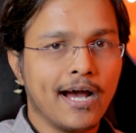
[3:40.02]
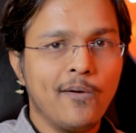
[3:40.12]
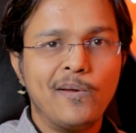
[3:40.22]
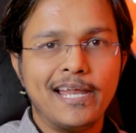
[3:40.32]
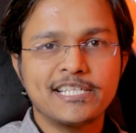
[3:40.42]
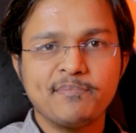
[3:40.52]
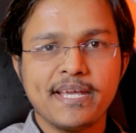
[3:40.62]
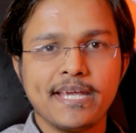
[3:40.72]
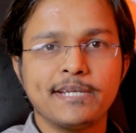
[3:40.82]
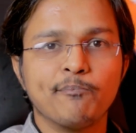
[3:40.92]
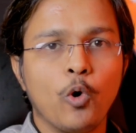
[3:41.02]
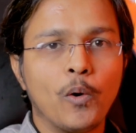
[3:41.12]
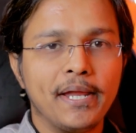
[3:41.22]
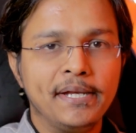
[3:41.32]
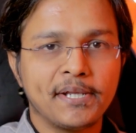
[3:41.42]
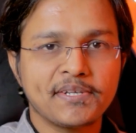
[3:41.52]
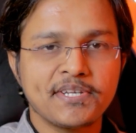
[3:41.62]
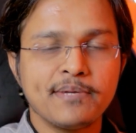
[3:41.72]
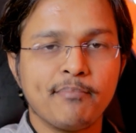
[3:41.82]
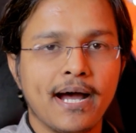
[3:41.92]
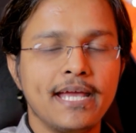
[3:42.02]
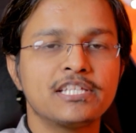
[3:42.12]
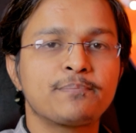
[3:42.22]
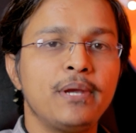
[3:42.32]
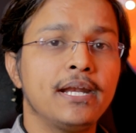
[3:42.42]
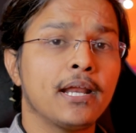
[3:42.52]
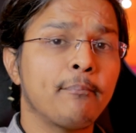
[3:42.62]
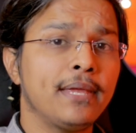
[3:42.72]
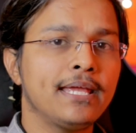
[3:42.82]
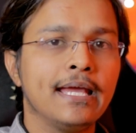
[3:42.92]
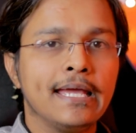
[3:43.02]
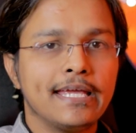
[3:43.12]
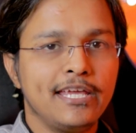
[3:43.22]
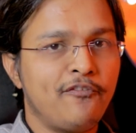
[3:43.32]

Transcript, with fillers: Now let's make it more interesting by speed ramping